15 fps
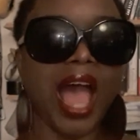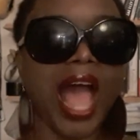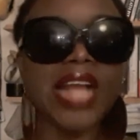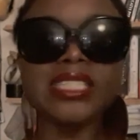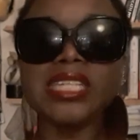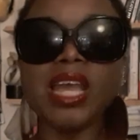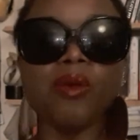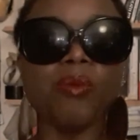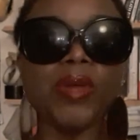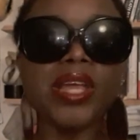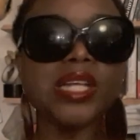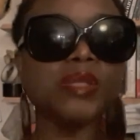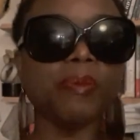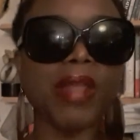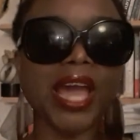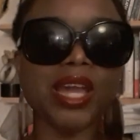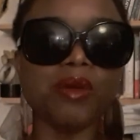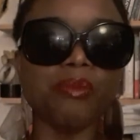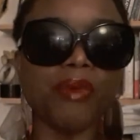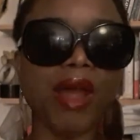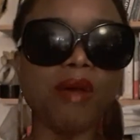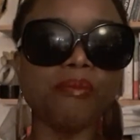And yet we as black
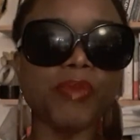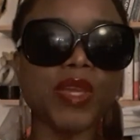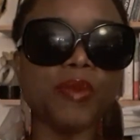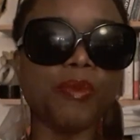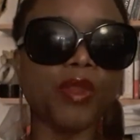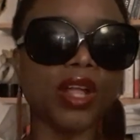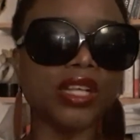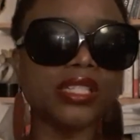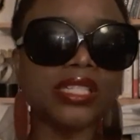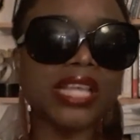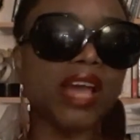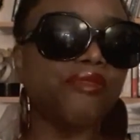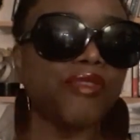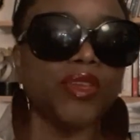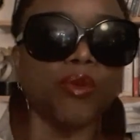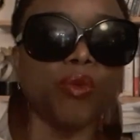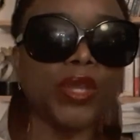and brown people are savvy.